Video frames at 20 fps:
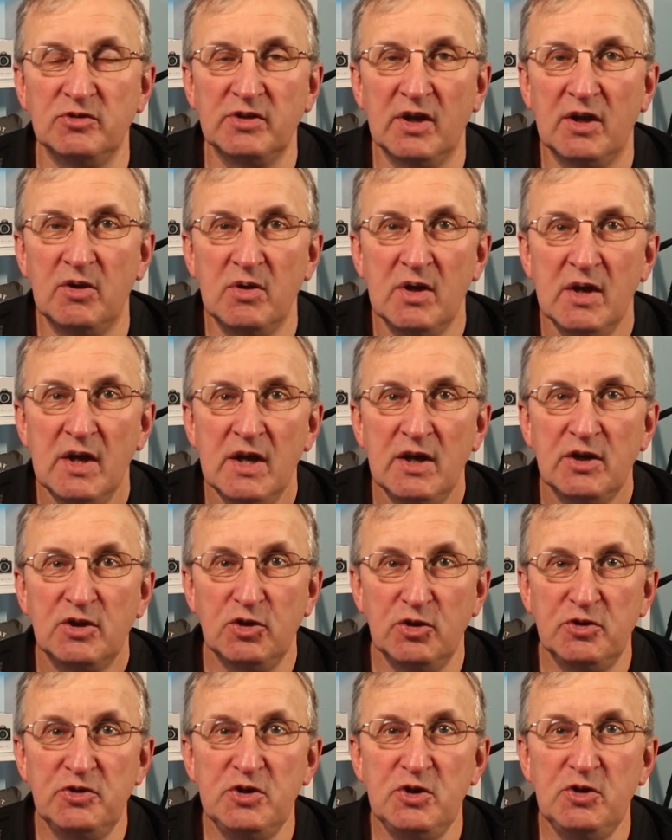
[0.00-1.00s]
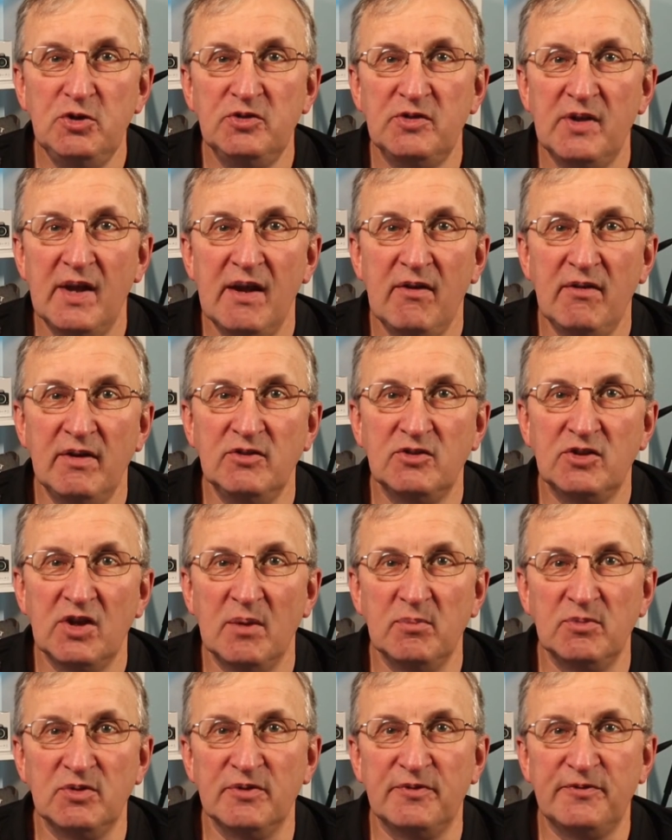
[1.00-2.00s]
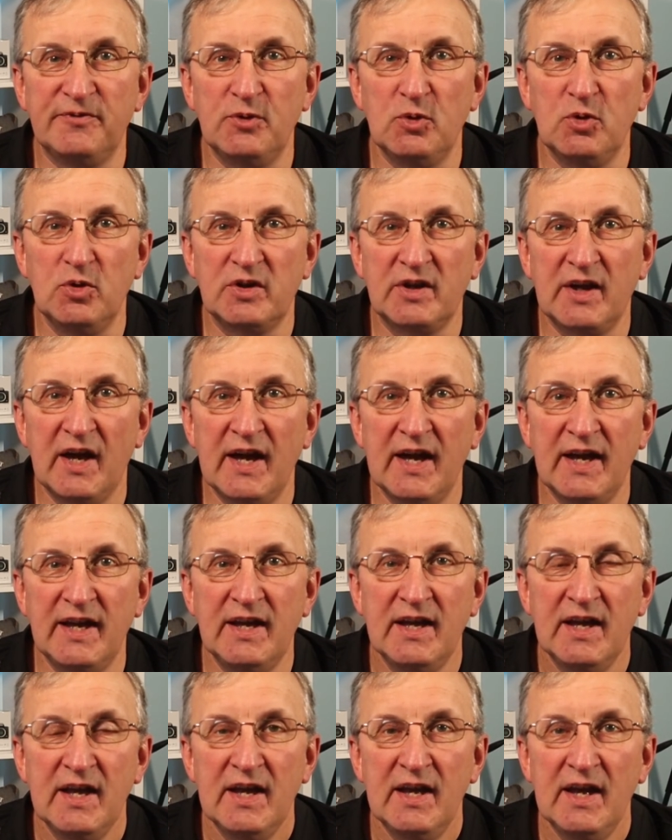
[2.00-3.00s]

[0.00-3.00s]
So good news there in terms of 4K